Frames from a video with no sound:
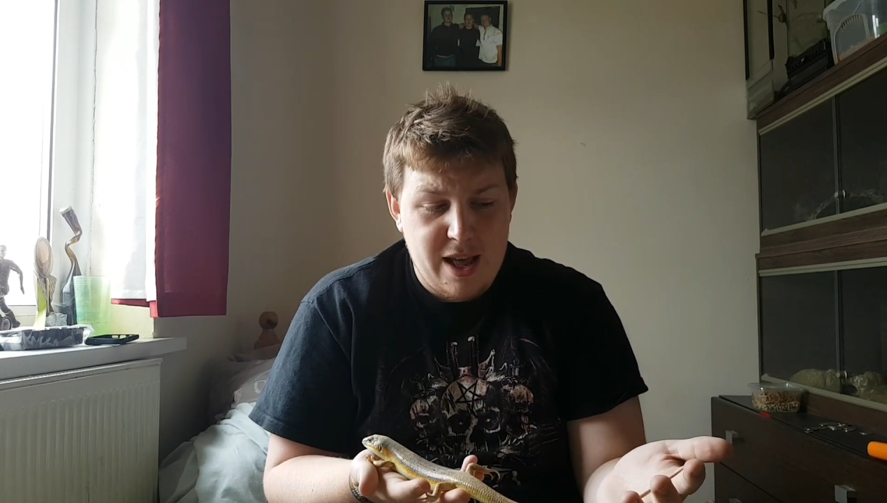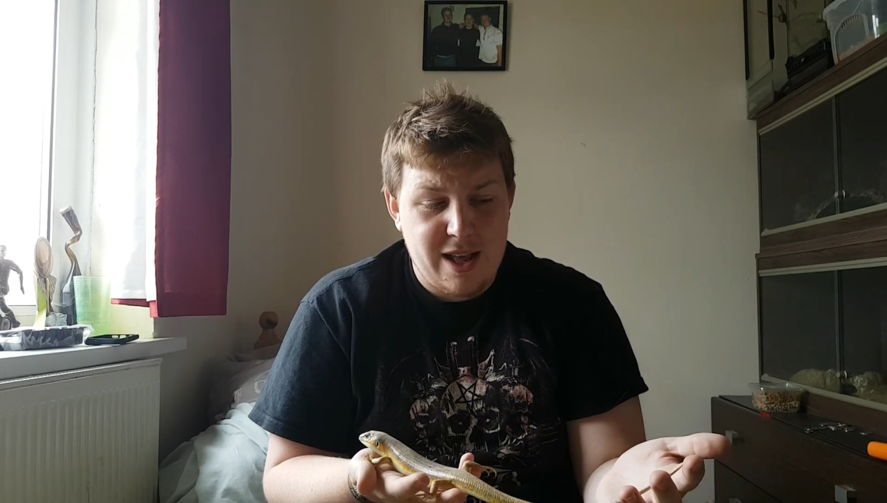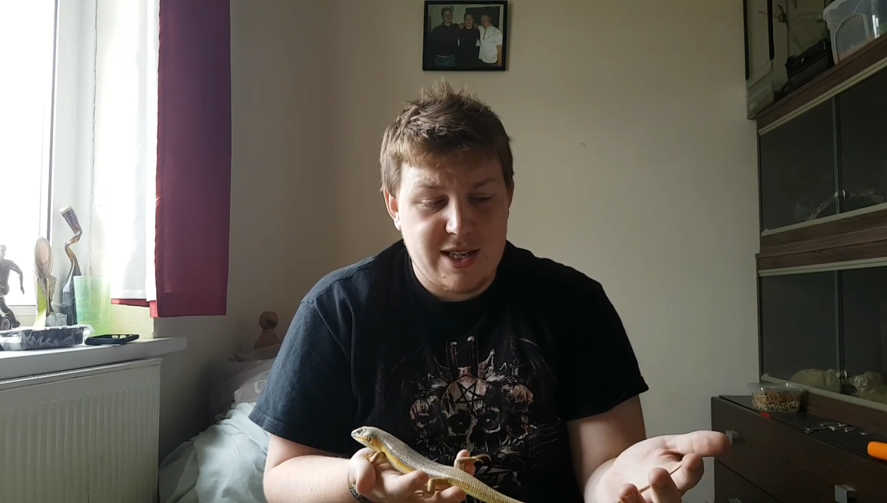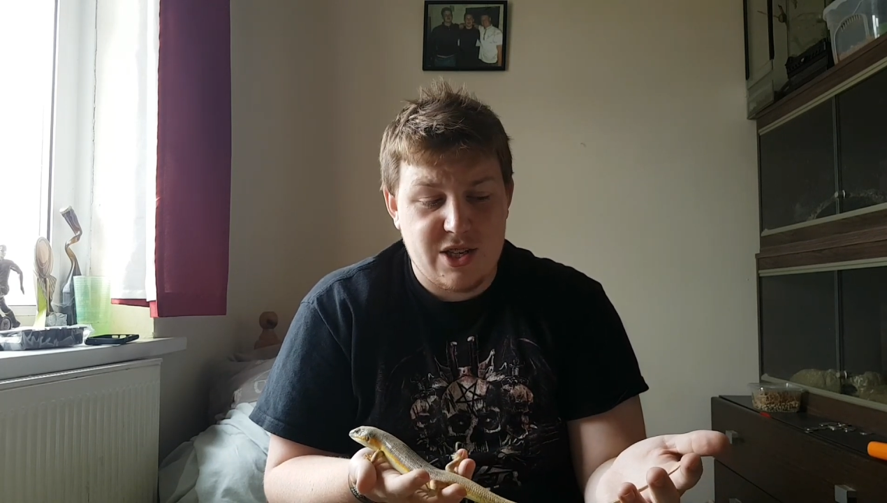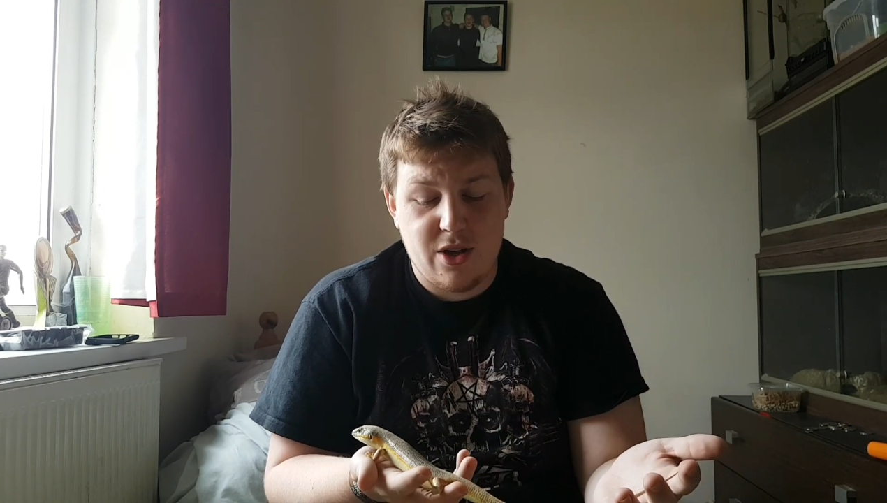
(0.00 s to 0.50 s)

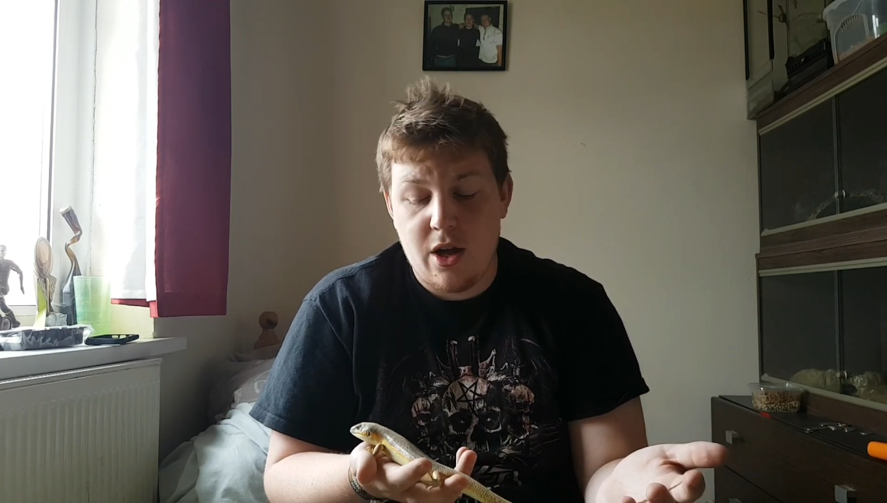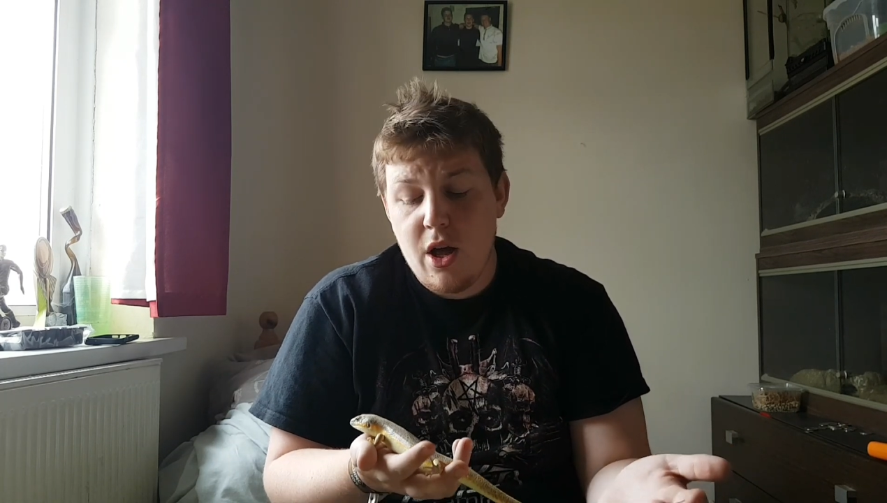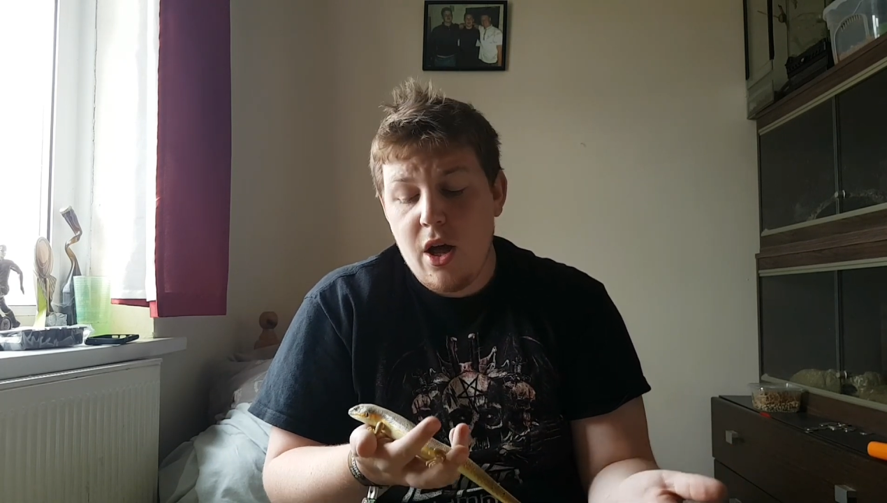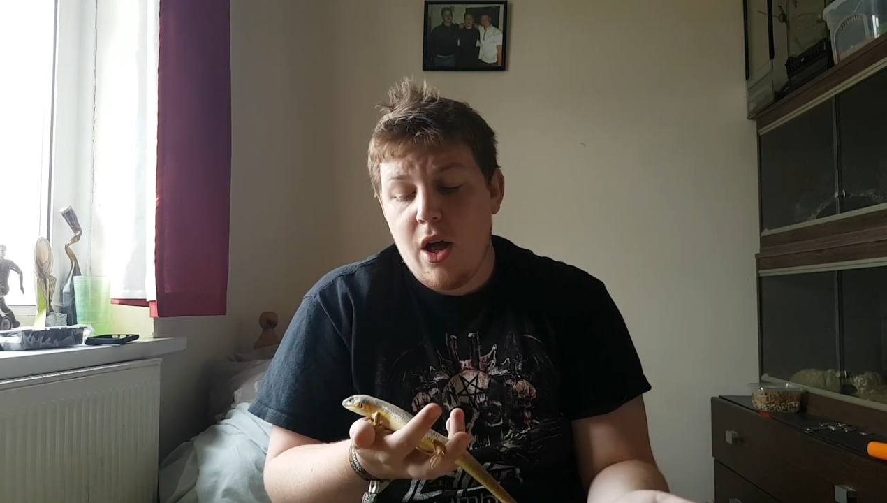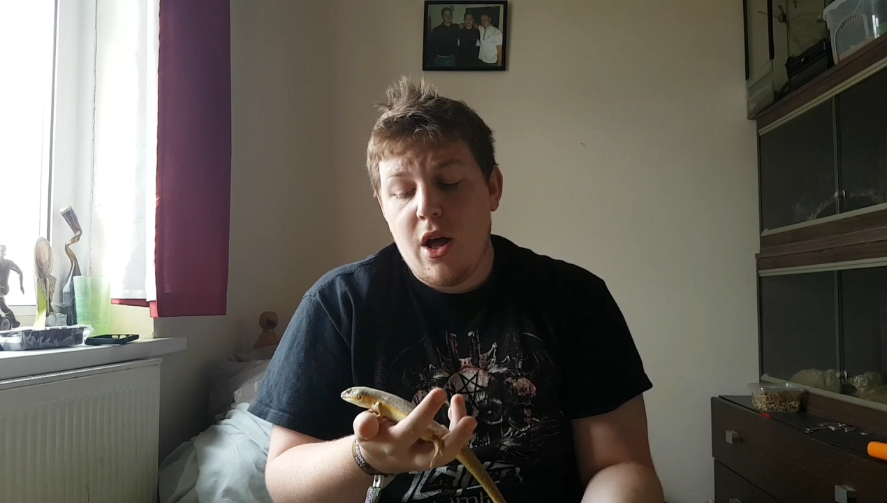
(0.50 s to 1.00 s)
is the
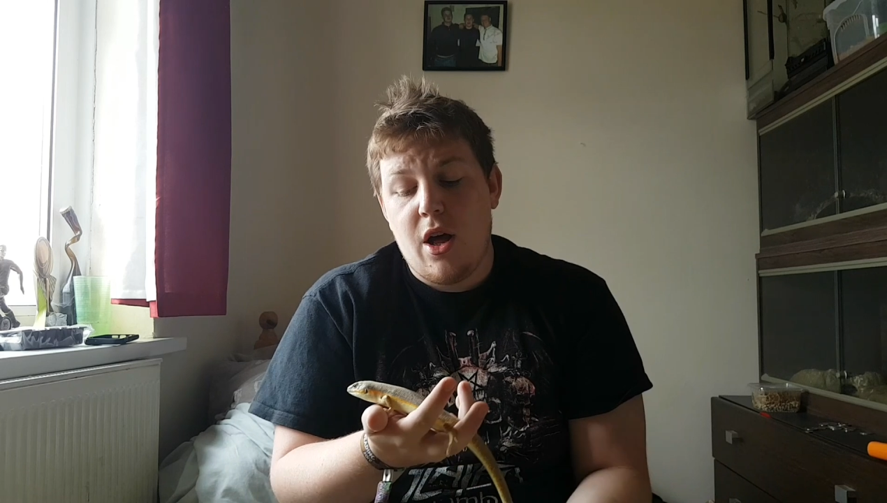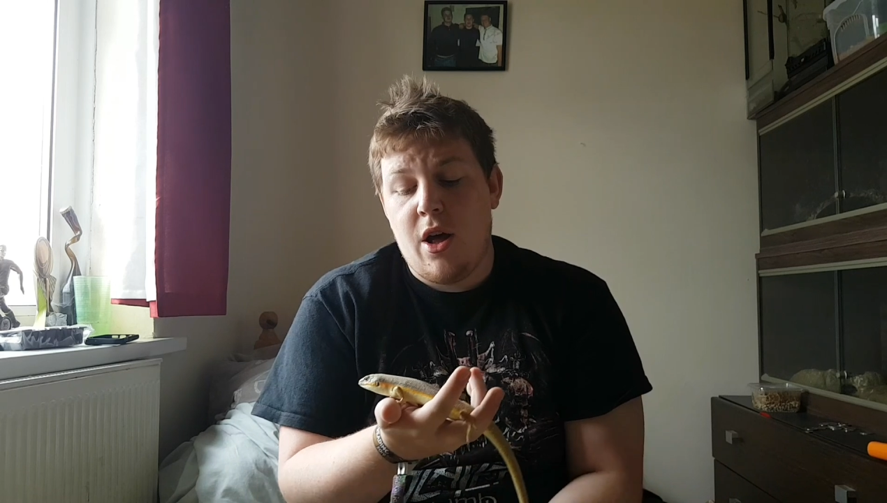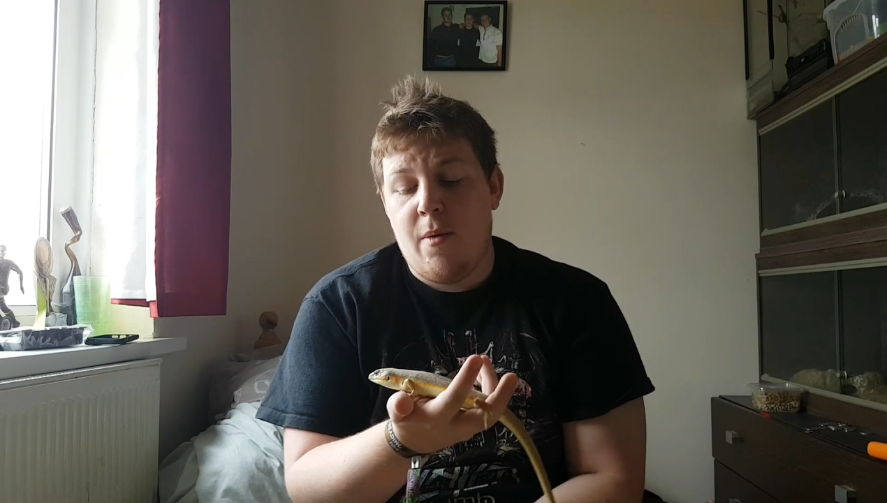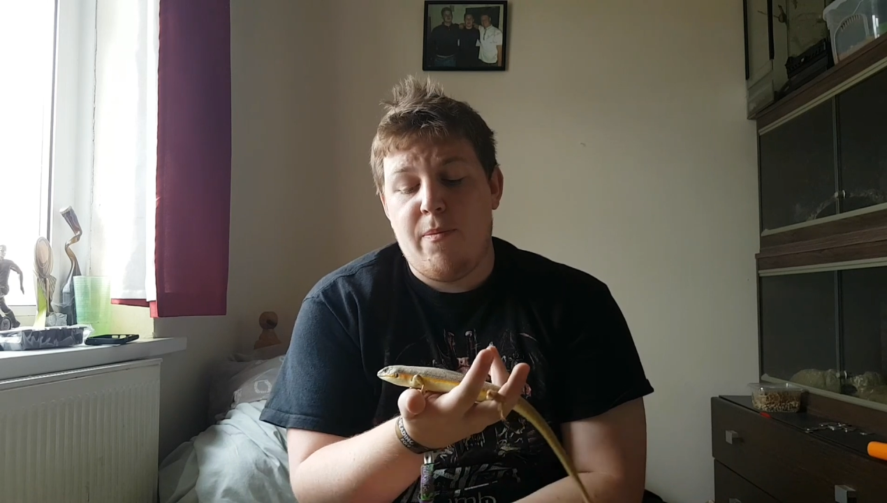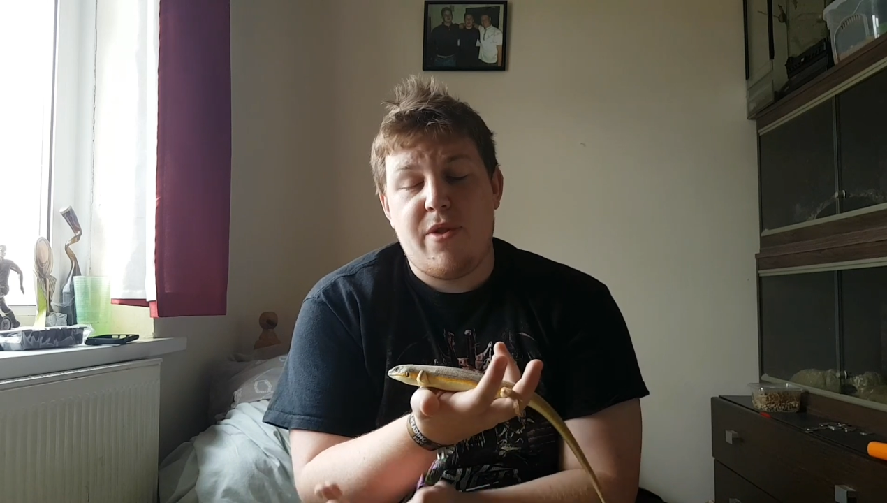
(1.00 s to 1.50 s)

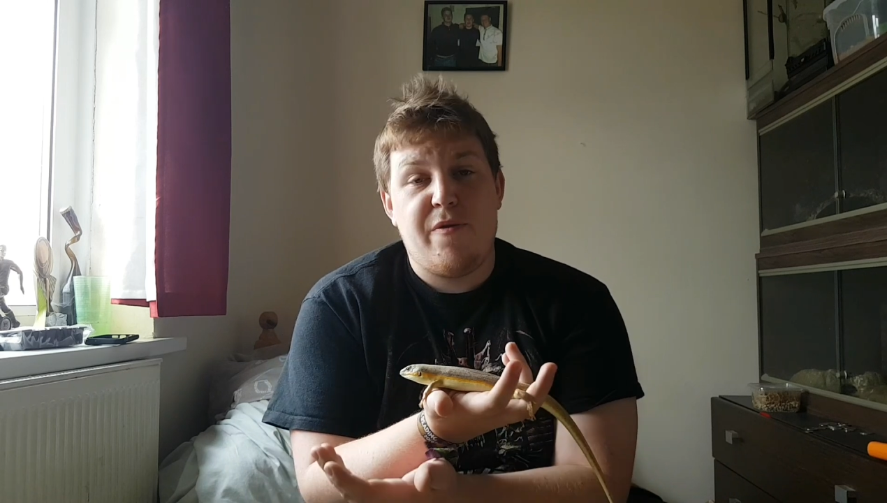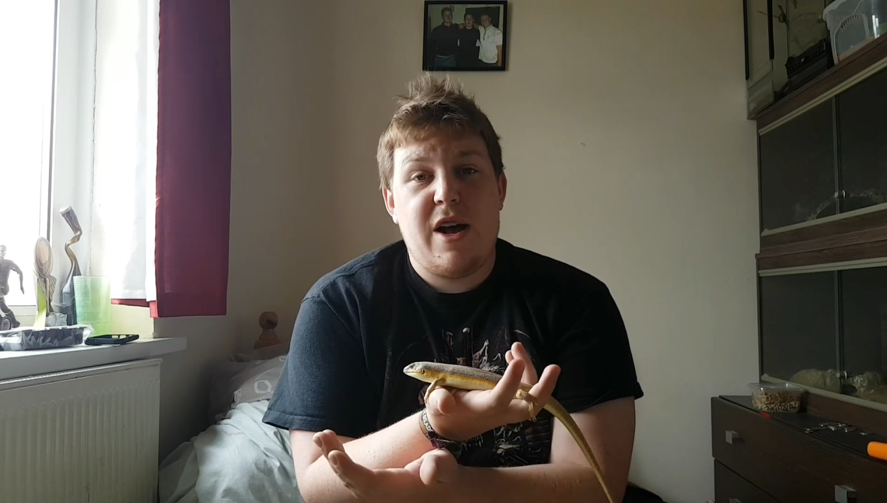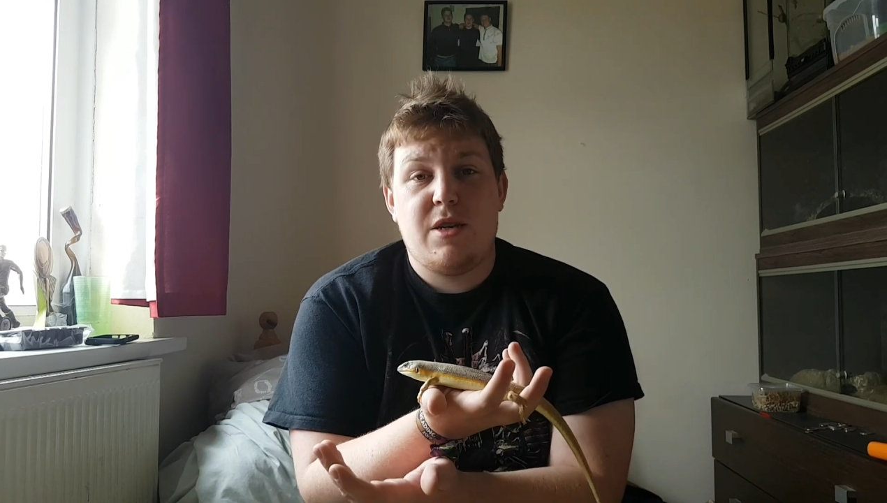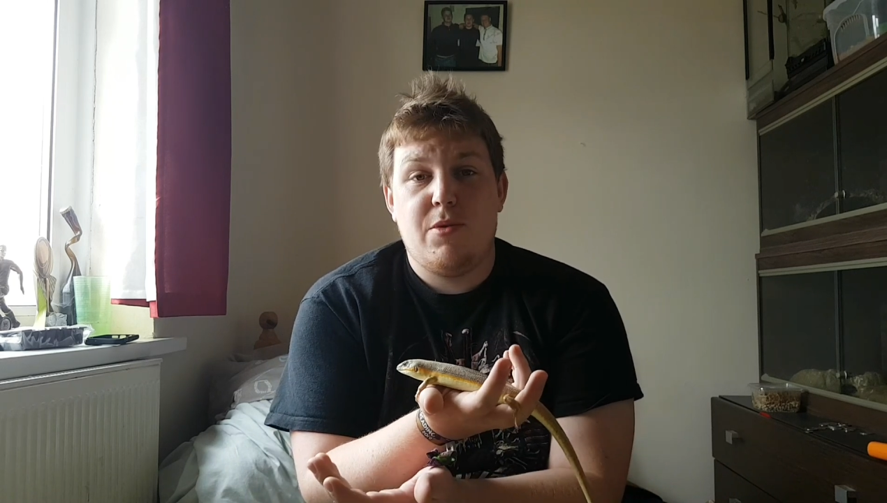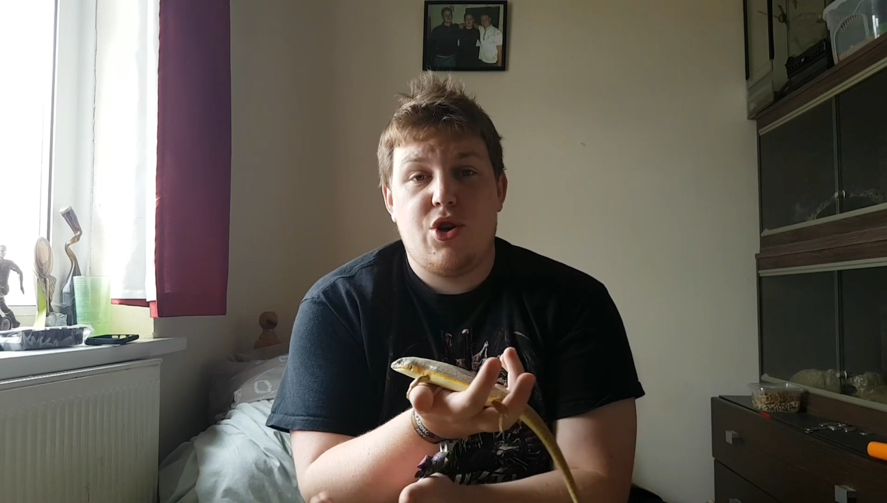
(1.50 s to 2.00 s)

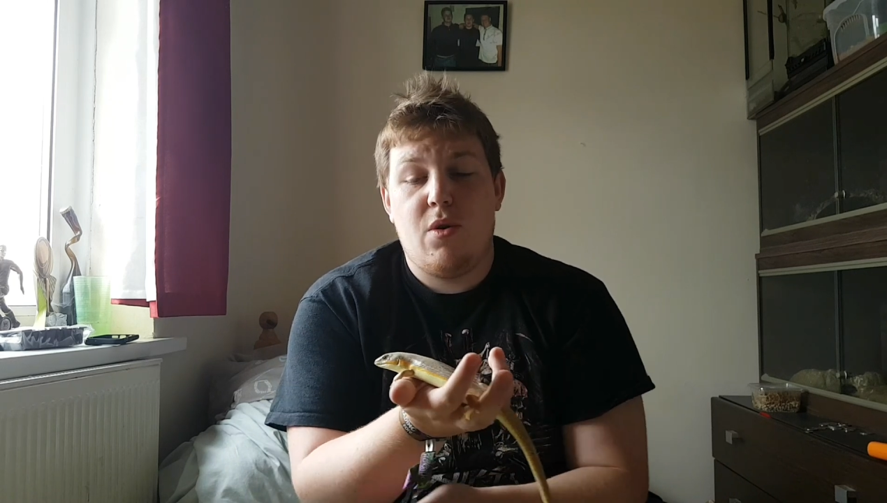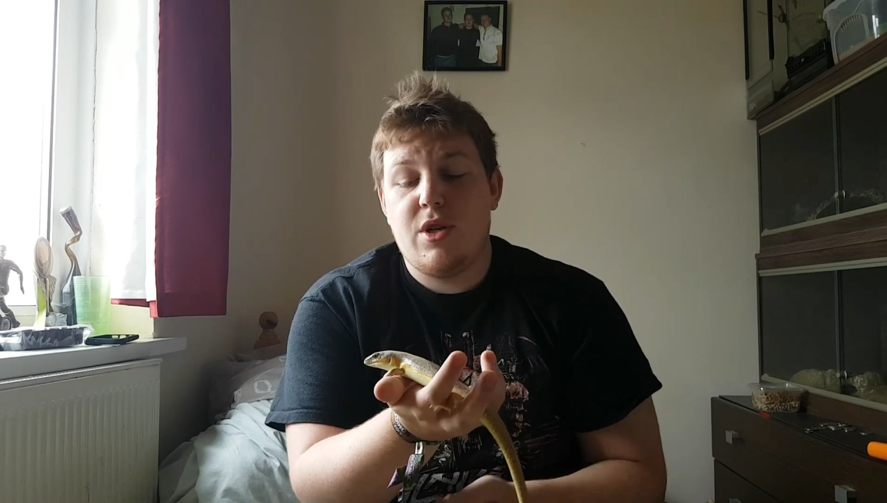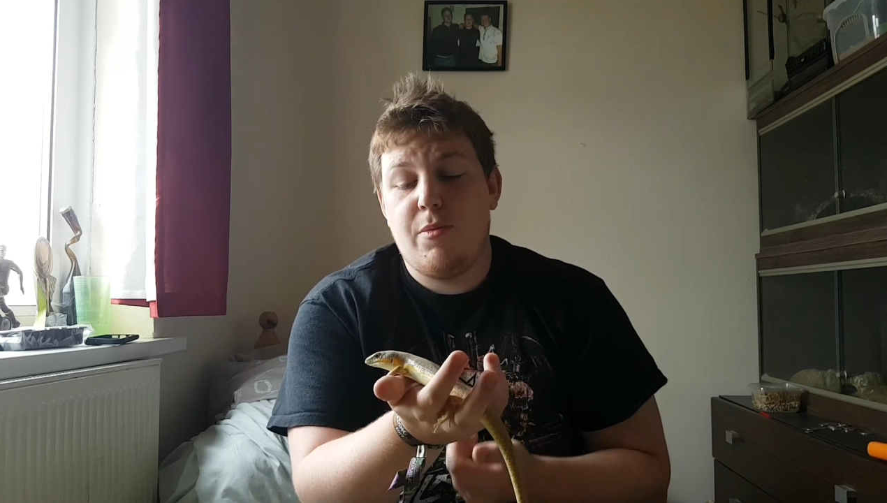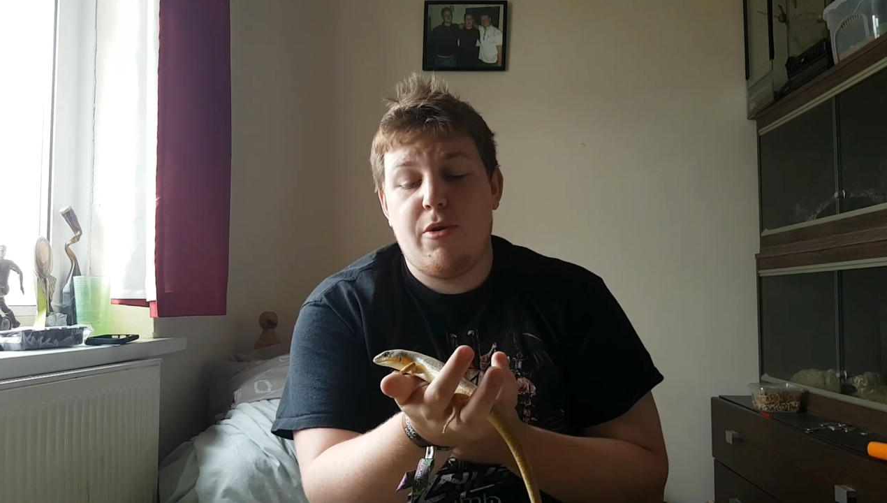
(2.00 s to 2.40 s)
vast majority,